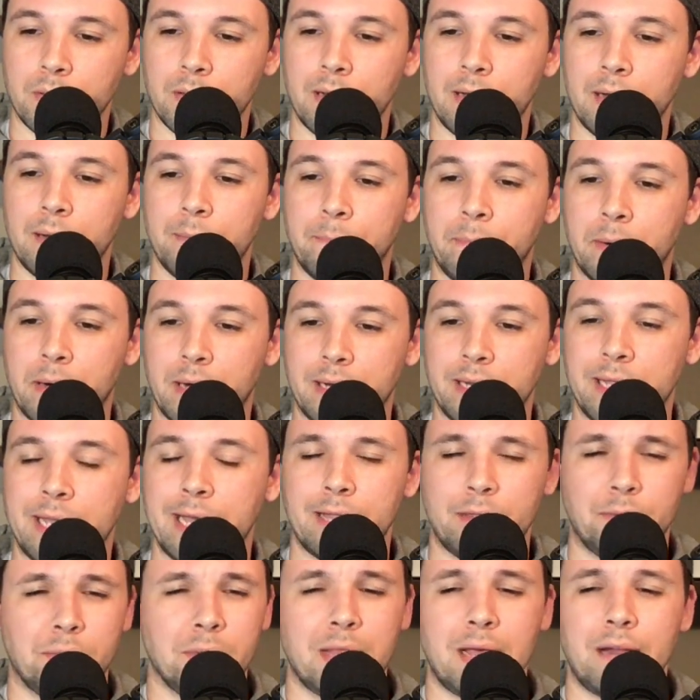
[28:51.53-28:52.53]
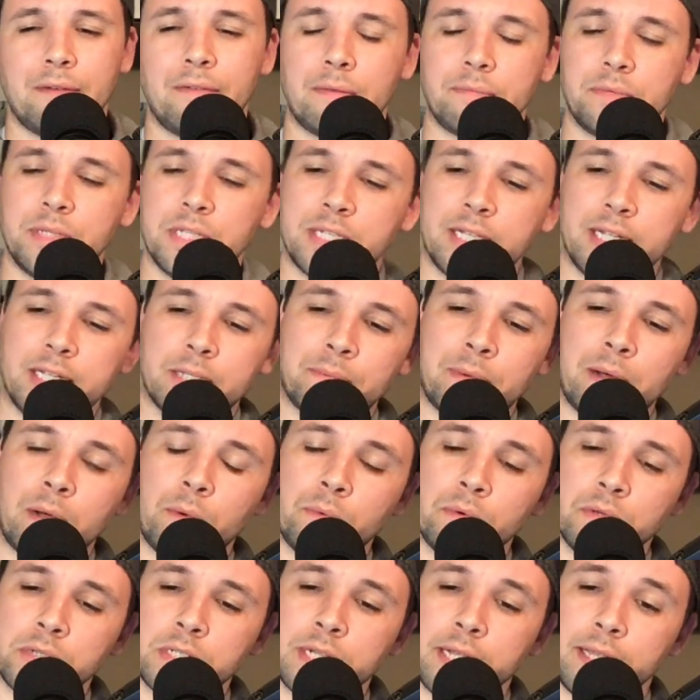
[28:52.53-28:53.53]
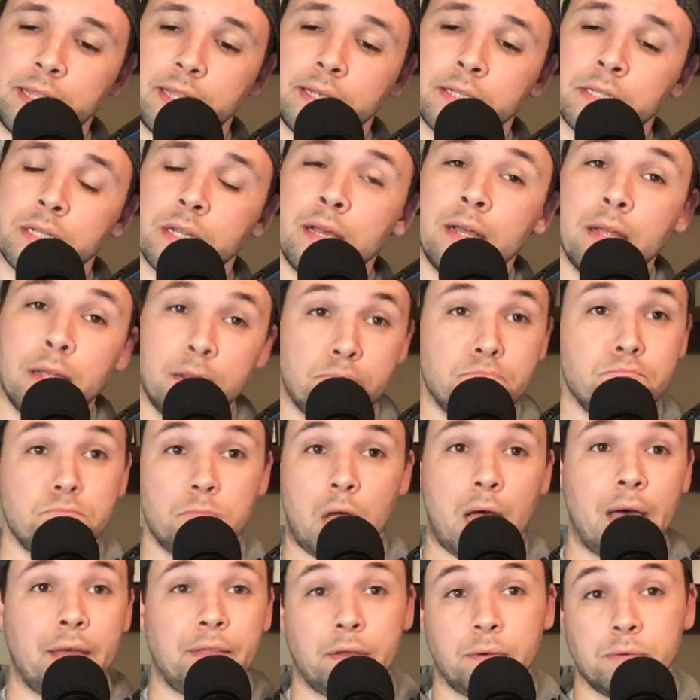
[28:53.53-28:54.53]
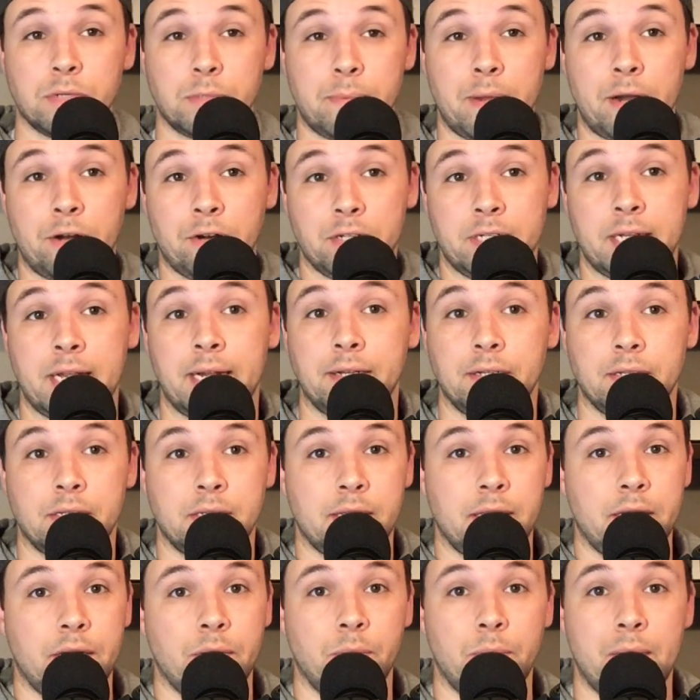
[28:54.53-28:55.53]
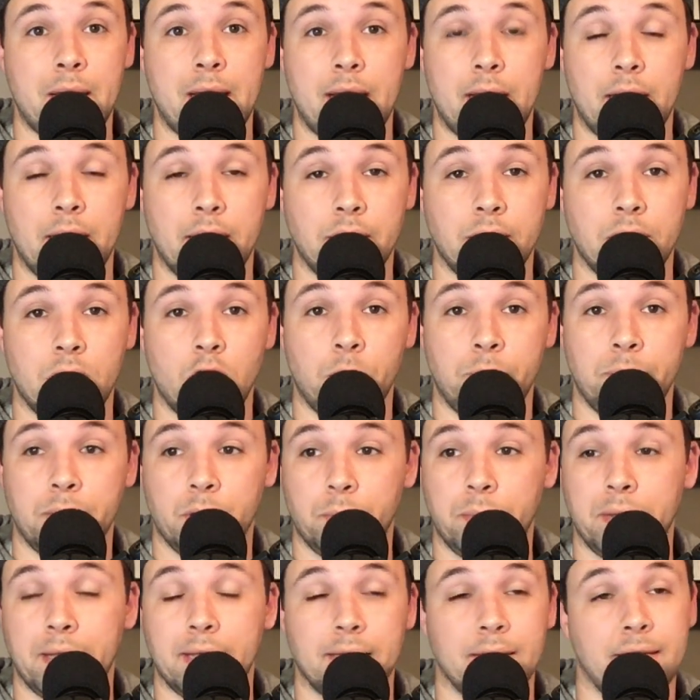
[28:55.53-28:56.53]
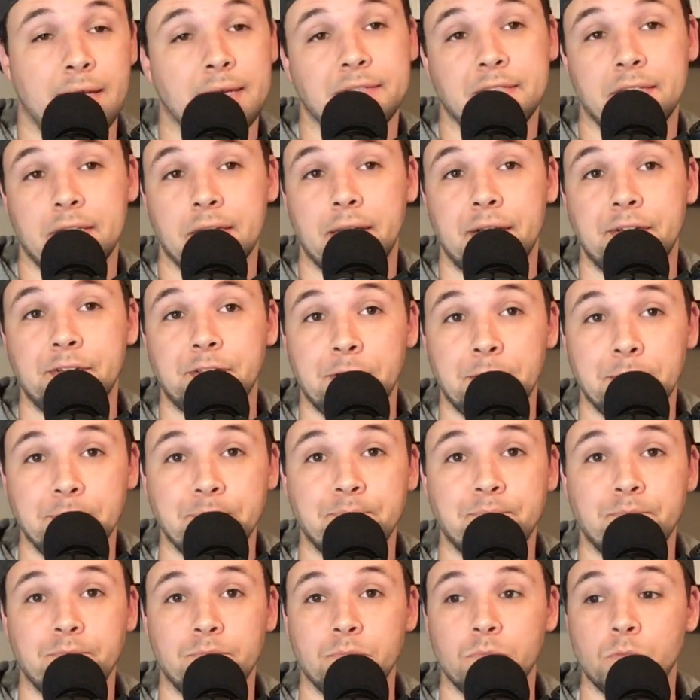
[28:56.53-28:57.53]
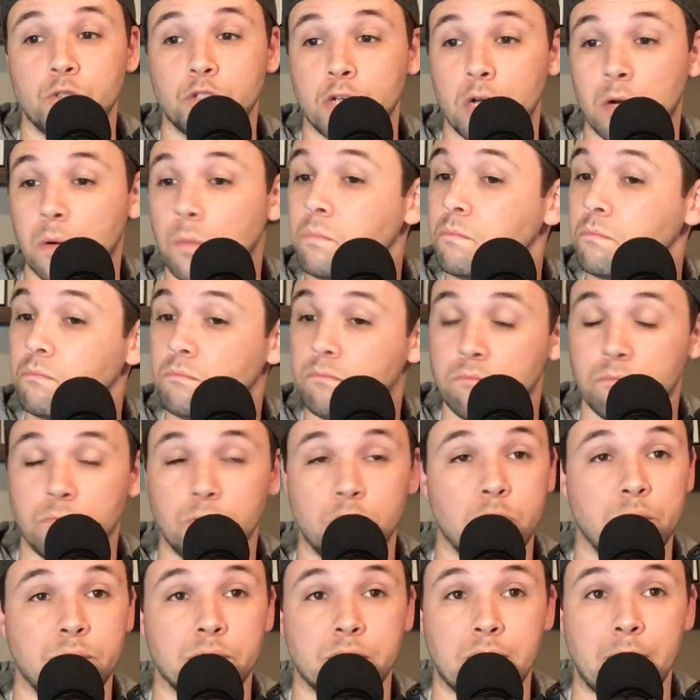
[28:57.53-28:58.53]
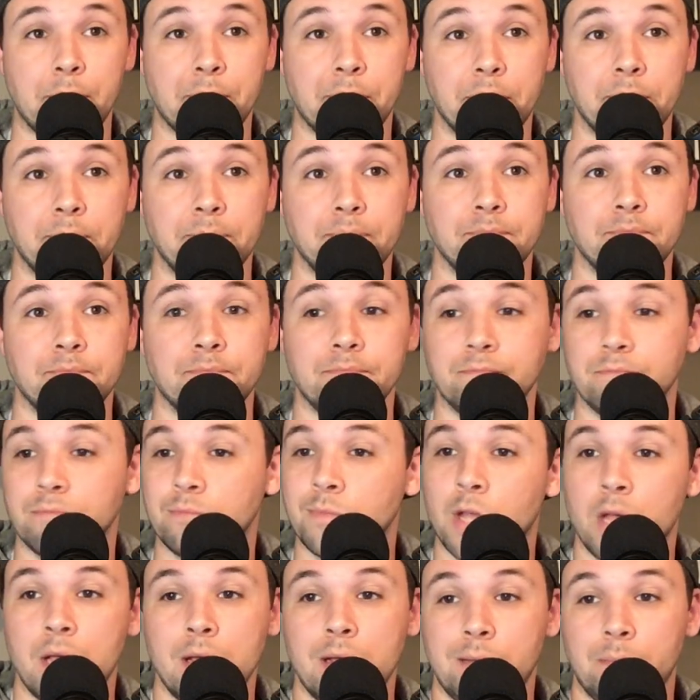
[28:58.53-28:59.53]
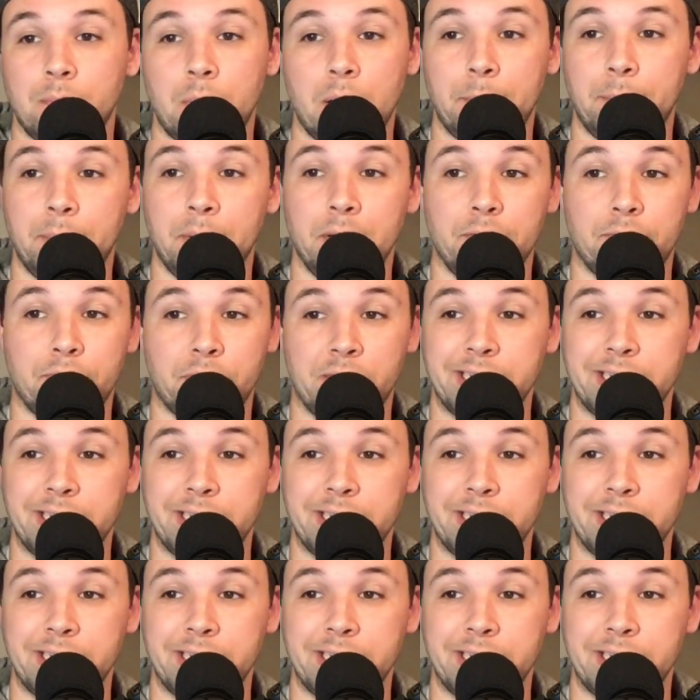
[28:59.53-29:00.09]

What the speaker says: But yeah, there were a lot of empty seats, but I will say this. I think it was better attendance than we had opening weekend at Lexington last year. So doing something. Might be free